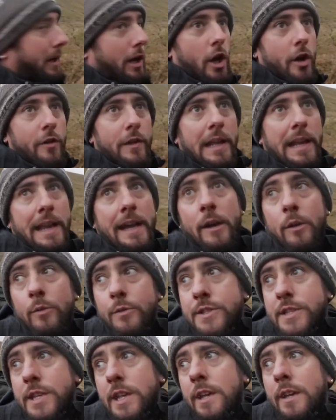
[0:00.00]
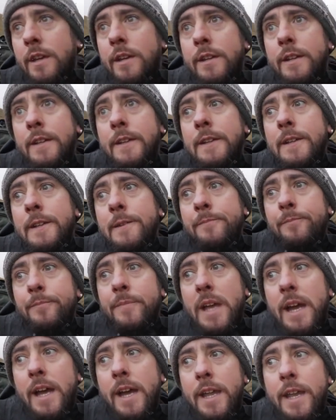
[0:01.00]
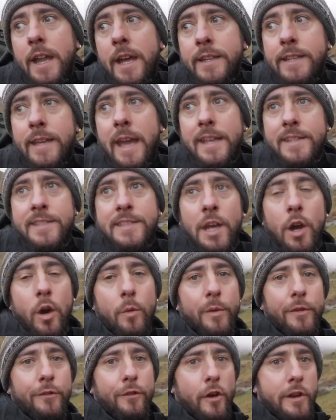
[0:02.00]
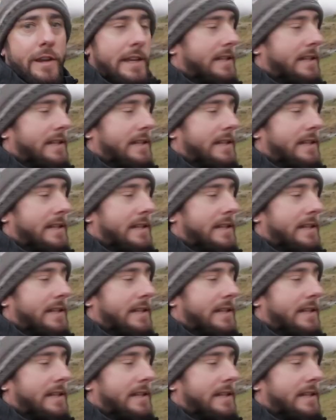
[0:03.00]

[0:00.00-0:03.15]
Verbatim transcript: below the clouds and, uh, and get set up before